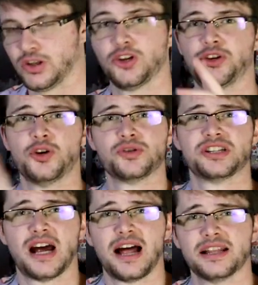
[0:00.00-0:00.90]
Huge
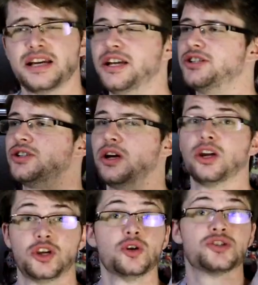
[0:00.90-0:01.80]
Knowledge.
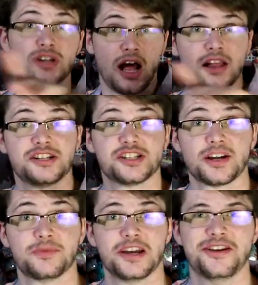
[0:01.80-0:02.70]
Huge Knowledge is
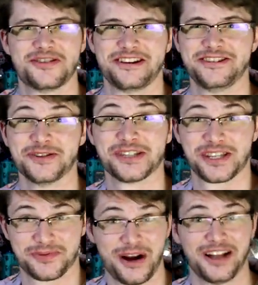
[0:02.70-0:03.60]
something you can use
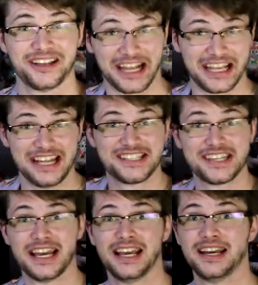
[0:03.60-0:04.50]
as well.
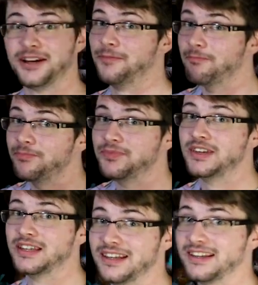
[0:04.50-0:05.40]

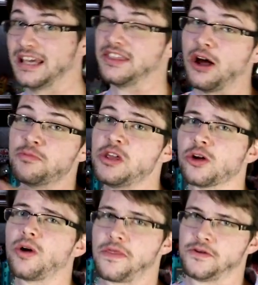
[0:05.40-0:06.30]
That would be
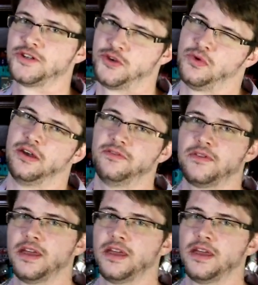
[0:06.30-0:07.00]
your other 2 of.